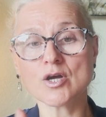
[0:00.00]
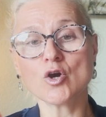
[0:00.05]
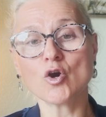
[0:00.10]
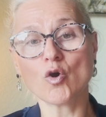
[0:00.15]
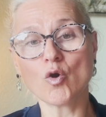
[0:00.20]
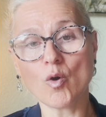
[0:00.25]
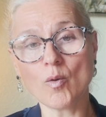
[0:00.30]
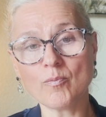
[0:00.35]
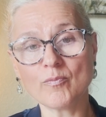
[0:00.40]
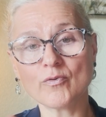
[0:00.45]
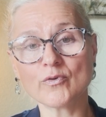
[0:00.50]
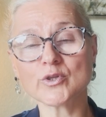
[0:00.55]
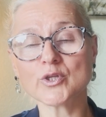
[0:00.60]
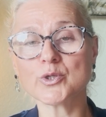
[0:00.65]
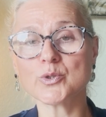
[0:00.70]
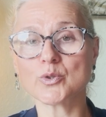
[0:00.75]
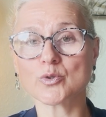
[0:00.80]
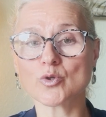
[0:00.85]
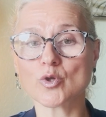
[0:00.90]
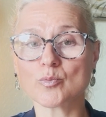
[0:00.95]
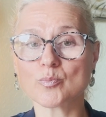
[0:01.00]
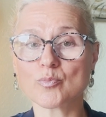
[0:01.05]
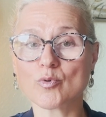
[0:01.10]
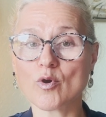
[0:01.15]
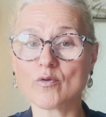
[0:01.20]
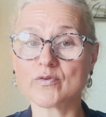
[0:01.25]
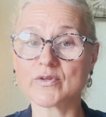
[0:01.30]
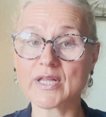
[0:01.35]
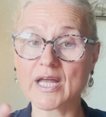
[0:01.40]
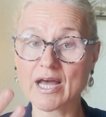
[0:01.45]
Hopefully your
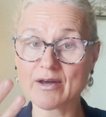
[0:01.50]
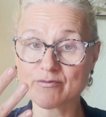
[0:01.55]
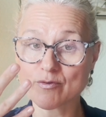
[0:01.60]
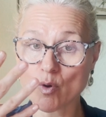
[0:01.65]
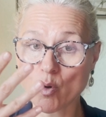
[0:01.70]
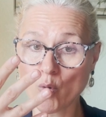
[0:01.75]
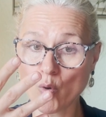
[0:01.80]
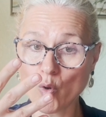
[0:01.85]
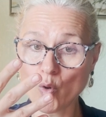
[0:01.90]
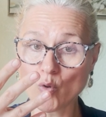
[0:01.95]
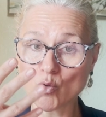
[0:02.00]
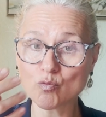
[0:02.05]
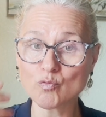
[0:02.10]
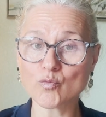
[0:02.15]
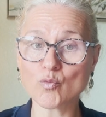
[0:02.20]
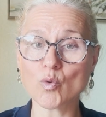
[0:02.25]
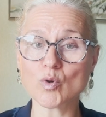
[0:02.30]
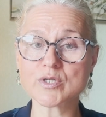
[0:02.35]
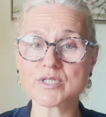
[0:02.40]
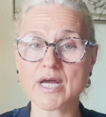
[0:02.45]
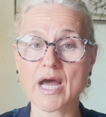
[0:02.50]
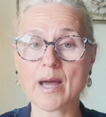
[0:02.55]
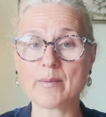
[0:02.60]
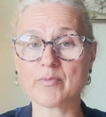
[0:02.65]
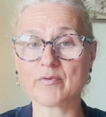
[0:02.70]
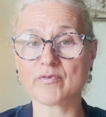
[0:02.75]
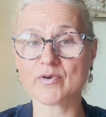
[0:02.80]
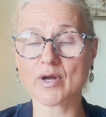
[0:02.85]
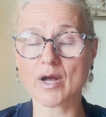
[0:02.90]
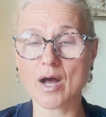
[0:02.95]
nonprofit have all four types
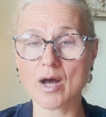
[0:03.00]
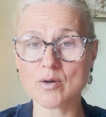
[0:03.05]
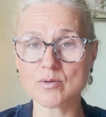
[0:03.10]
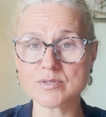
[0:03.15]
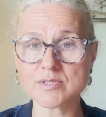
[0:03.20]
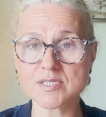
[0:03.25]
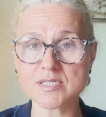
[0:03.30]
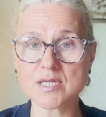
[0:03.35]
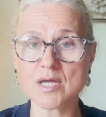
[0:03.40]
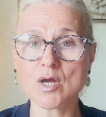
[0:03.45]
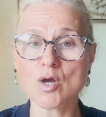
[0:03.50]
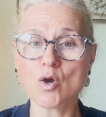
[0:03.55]
of accounts